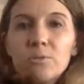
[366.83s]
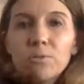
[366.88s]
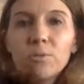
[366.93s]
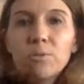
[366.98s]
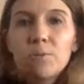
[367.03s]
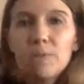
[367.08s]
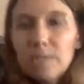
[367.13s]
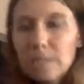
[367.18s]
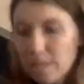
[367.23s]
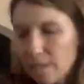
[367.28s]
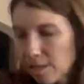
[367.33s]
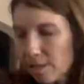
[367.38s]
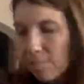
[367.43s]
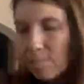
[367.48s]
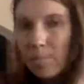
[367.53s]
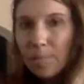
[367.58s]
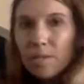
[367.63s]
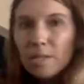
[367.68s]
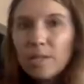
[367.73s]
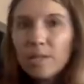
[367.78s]
when we
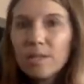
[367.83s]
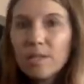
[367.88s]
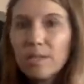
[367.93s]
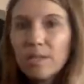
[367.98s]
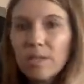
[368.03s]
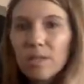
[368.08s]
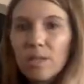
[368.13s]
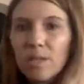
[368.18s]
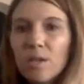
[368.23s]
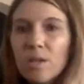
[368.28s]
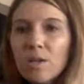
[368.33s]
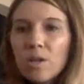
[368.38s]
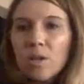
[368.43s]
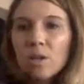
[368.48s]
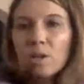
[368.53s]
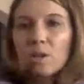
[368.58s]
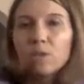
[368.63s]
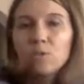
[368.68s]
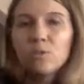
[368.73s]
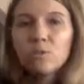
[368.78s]
take big
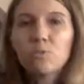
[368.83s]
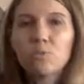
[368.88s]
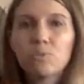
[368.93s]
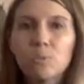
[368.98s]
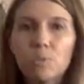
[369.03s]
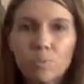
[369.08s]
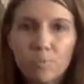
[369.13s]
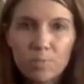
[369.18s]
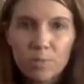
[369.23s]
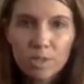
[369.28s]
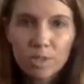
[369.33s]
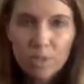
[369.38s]
swoops